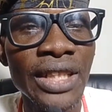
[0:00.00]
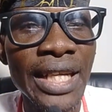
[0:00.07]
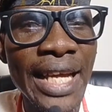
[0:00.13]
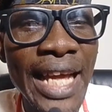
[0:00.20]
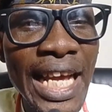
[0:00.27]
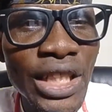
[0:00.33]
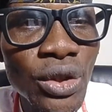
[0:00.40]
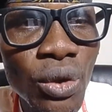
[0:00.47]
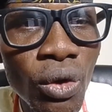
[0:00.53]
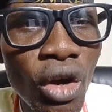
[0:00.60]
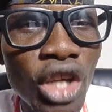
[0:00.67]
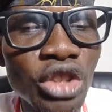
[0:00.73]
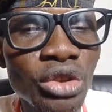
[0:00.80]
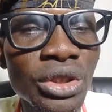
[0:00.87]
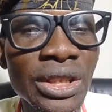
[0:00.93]
AU
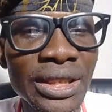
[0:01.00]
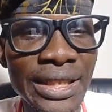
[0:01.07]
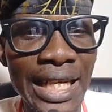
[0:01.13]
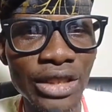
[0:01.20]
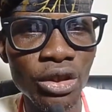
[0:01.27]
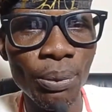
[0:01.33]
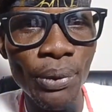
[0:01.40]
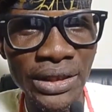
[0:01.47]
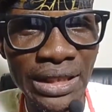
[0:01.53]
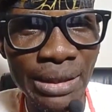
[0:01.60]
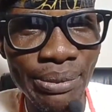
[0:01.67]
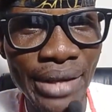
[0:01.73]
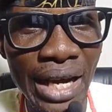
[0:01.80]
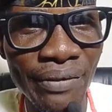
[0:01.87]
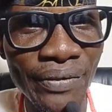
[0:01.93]
countries, they are supporting
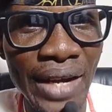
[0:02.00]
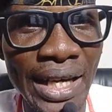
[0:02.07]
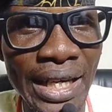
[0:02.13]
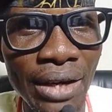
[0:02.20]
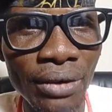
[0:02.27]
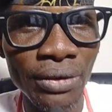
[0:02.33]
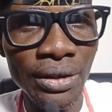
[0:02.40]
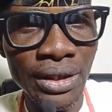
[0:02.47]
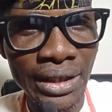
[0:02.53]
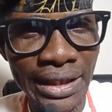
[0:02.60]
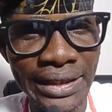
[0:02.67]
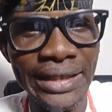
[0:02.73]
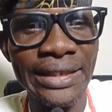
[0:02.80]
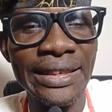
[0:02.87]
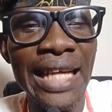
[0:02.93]
Biafra now.
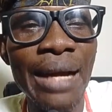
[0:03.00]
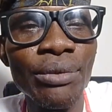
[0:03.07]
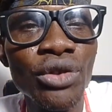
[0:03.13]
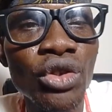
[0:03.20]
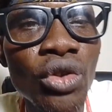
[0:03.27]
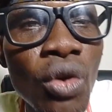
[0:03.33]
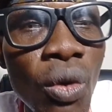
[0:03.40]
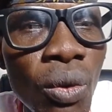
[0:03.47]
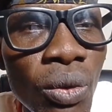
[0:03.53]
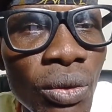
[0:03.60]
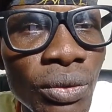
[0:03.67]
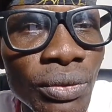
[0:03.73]
It is time to go.